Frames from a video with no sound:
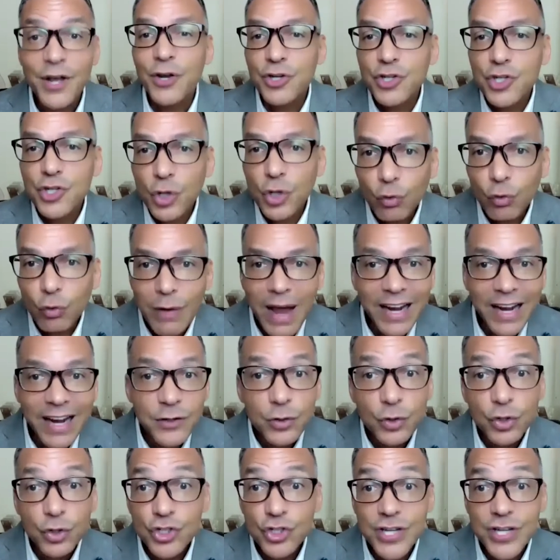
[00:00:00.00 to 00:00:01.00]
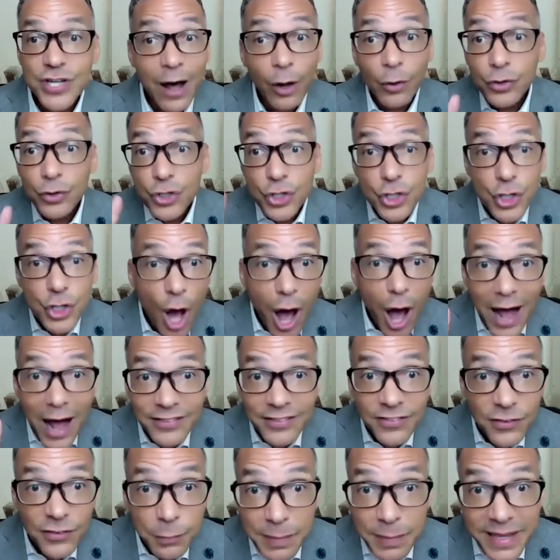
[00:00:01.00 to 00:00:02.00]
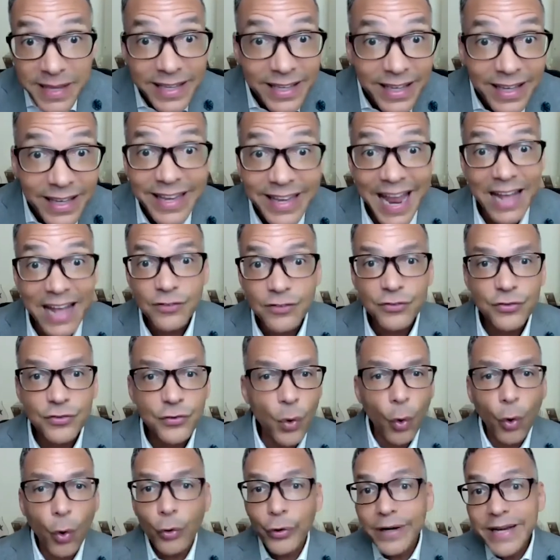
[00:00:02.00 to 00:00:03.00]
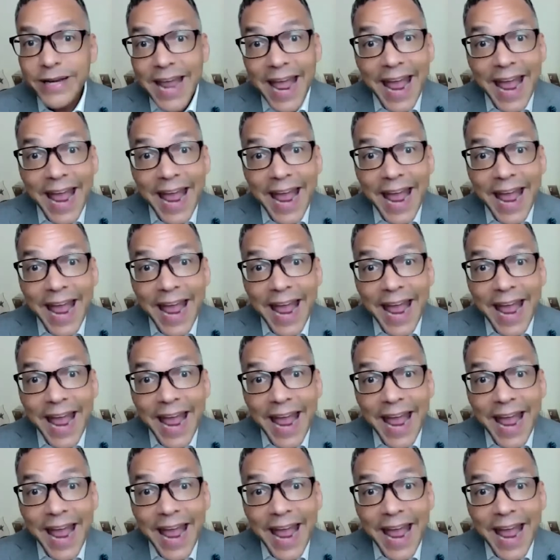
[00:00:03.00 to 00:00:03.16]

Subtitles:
directors shall not speak against or in